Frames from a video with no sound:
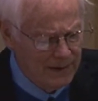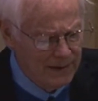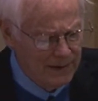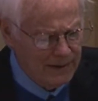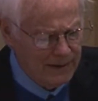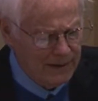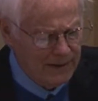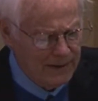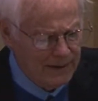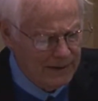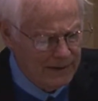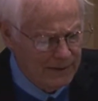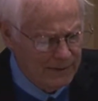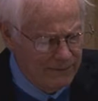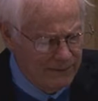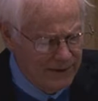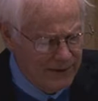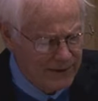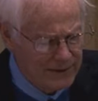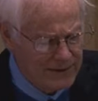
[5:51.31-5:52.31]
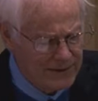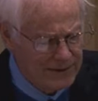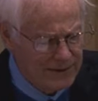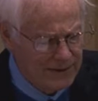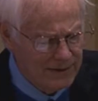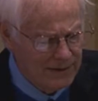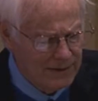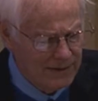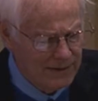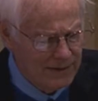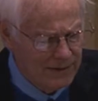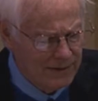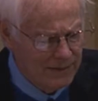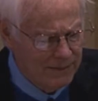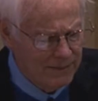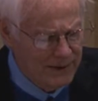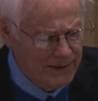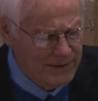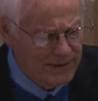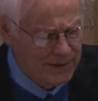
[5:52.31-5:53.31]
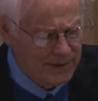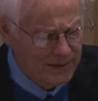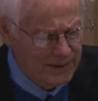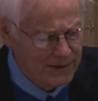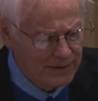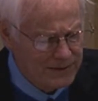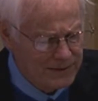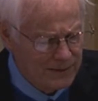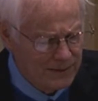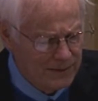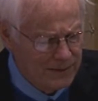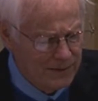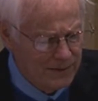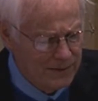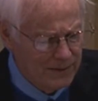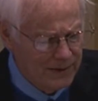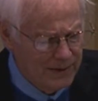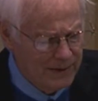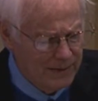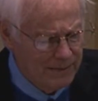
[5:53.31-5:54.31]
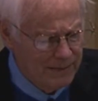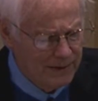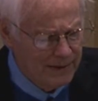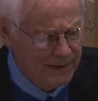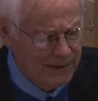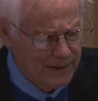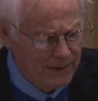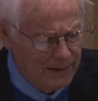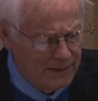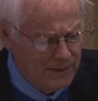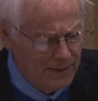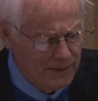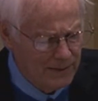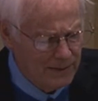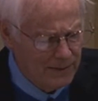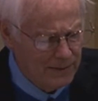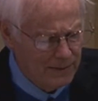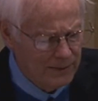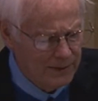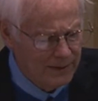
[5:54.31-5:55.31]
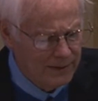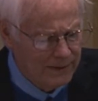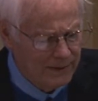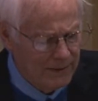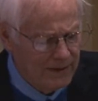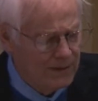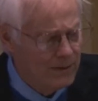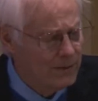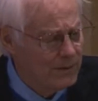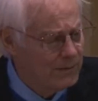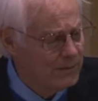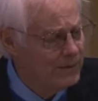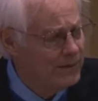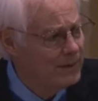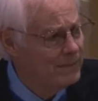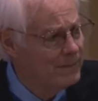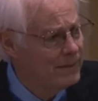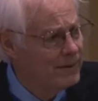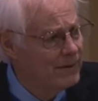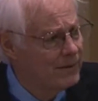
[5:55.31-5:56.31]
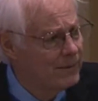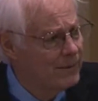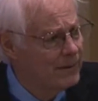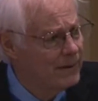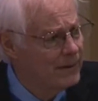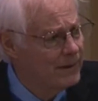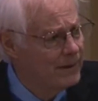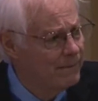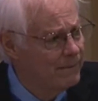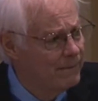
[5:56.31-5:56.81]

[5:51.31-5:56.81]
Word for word: uh, advanced in a, in a major underscoring way by a court ruling, a court ruling, by the way,